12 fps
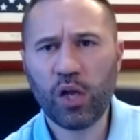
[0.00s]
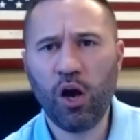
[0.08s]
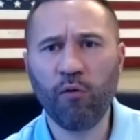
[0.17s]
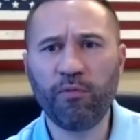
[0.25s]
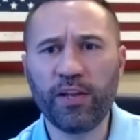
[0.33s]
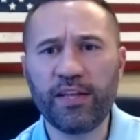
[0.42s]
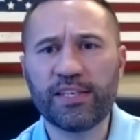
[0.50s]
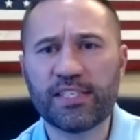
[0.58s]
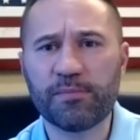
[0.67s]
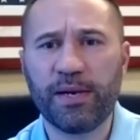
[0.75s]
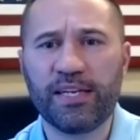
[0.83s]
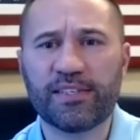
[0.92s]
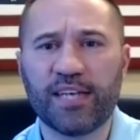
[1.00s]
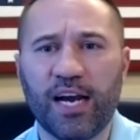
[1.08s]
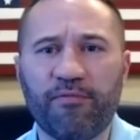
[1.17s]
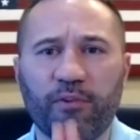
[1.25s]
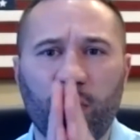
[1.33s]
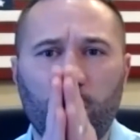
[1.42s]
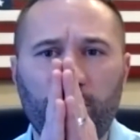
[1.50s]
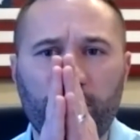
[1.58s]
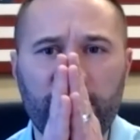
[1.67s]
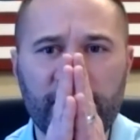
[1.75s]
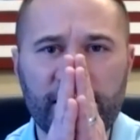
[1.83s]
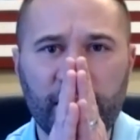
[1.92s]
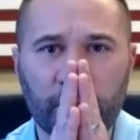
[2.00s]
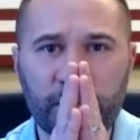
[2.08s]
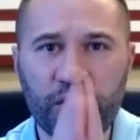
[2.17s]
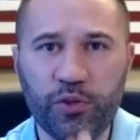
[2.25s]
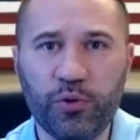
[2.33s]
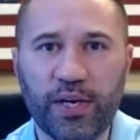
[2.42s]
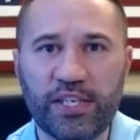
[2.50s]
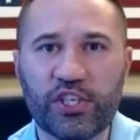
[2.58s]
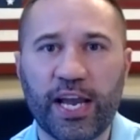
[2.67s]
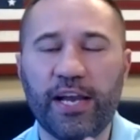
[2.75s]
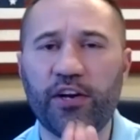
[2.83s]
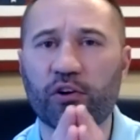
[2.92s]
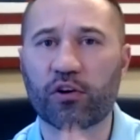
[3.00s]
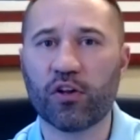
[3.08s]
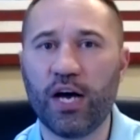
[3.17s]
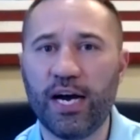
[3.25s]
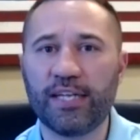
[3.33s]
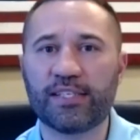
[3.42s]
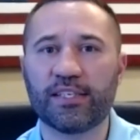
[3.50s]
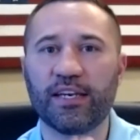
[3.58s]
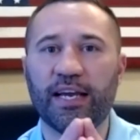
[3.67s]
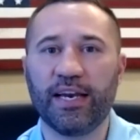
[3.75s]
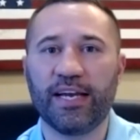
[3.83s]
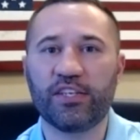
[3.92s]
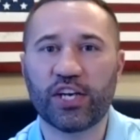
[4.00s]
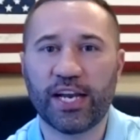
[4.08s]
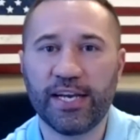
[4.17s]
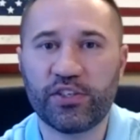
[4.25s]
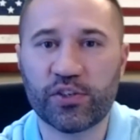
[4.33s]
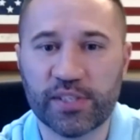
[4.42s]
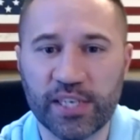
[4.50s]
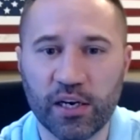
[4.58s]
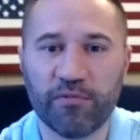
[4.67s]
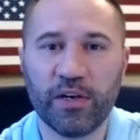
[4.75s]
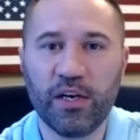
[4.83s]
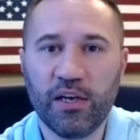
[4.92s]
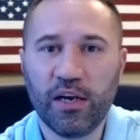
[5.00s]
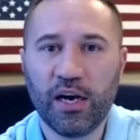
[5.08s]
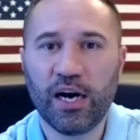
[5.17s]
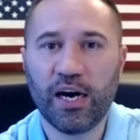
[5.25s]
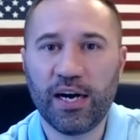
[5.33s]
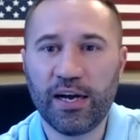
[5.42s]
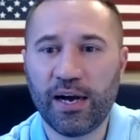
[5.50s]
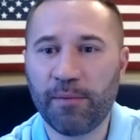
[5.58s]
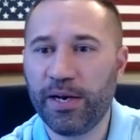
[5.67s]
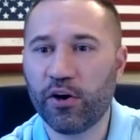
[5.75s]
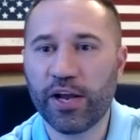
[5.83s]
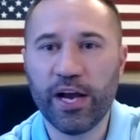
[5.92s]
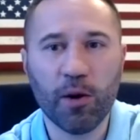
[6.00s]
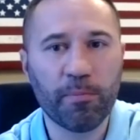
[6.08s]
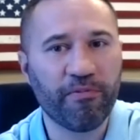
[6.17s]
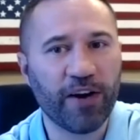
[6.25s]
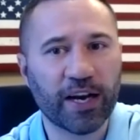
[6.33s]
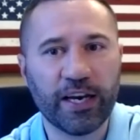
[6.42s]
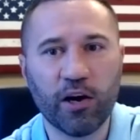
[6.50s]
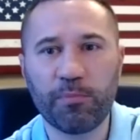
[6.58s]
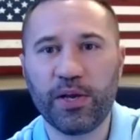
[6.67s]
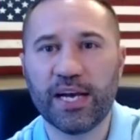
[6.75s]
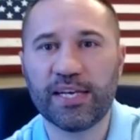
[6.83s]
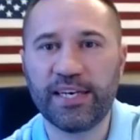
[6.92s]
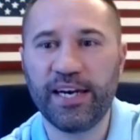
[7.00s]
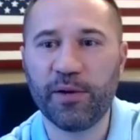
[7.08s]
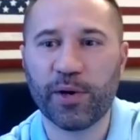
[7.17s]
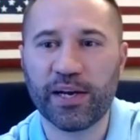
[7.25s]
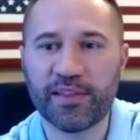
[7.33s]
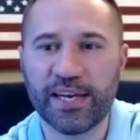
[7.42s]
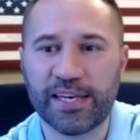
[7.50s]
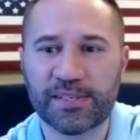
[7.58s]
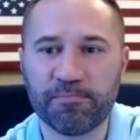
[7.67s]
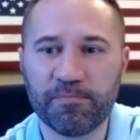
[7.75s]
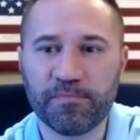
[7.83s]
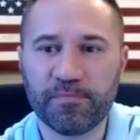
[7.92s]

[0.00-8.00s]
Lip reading: hopefully this has been insightful. Hopefully this helps you educate your clients and educate yourself. I'm here to help if I can help you guys in any way. Thanks.